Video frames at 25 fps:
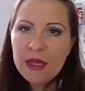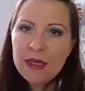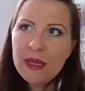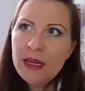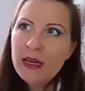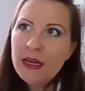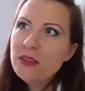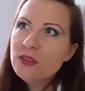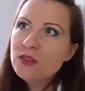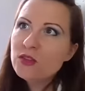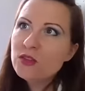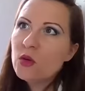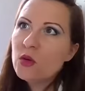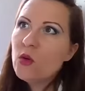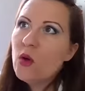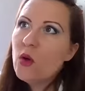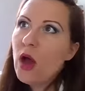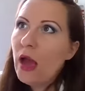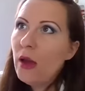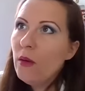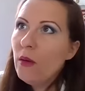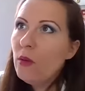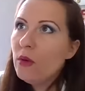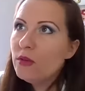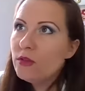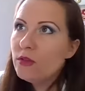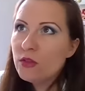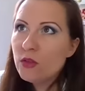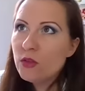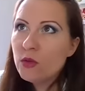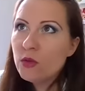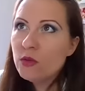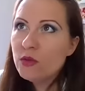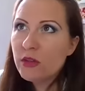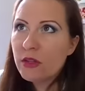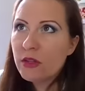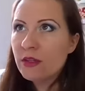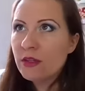Yeah, so I was
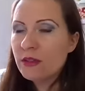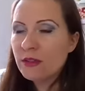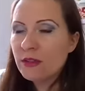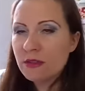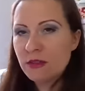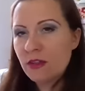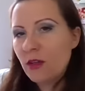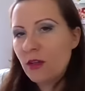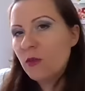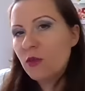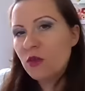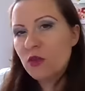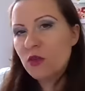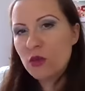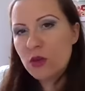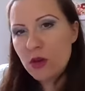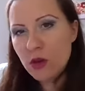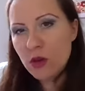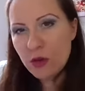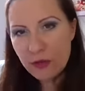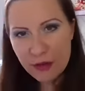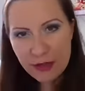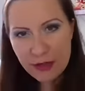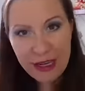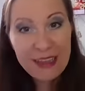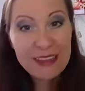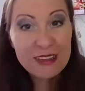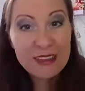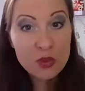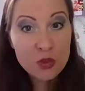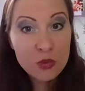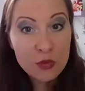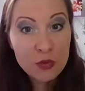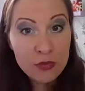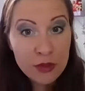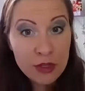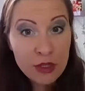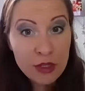using some sort of an
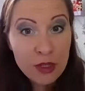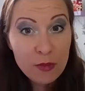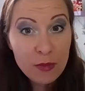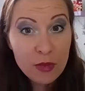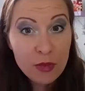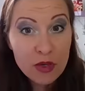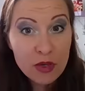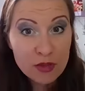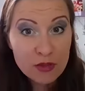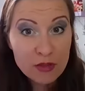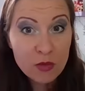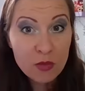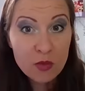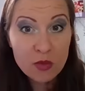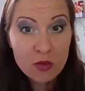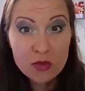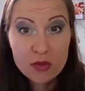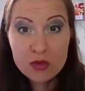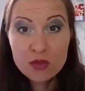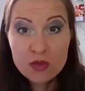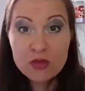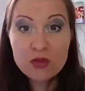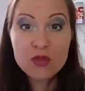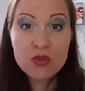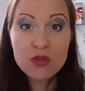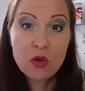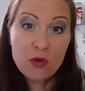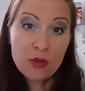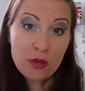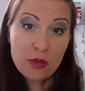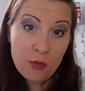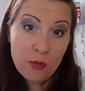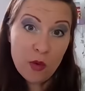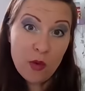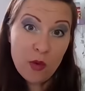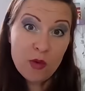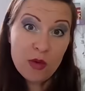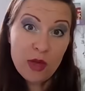SUV because I wanted to show
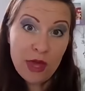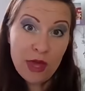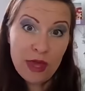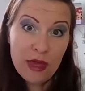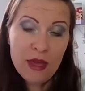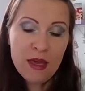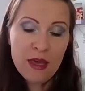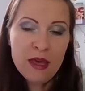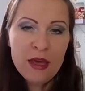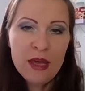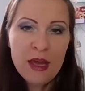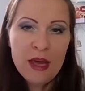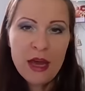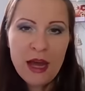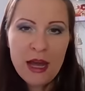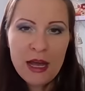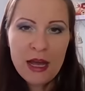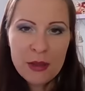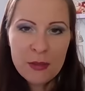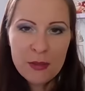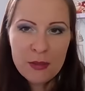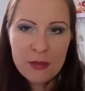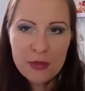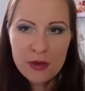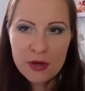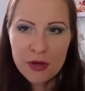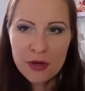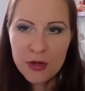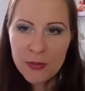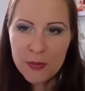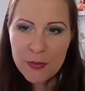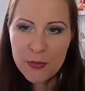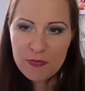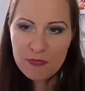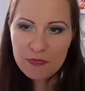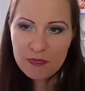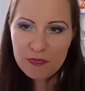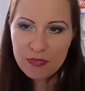them, okay, I'm
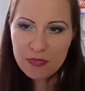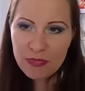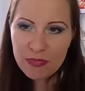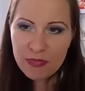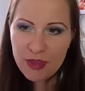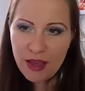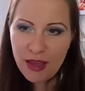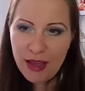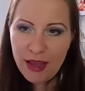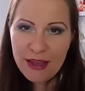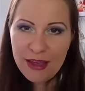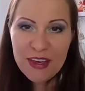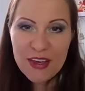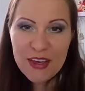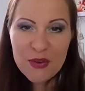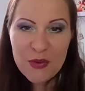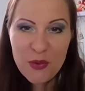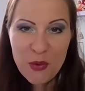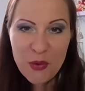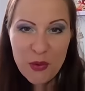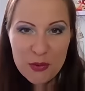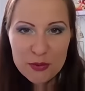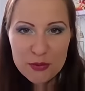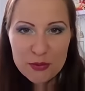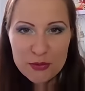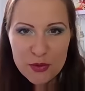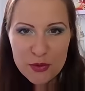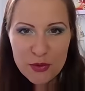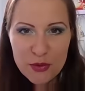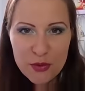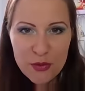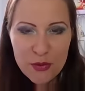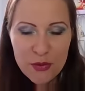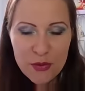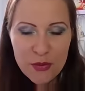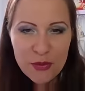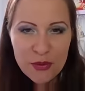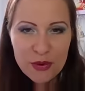
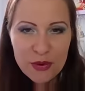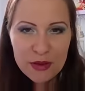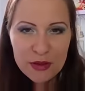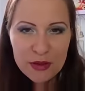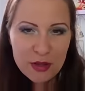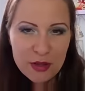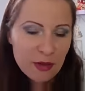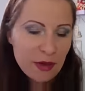also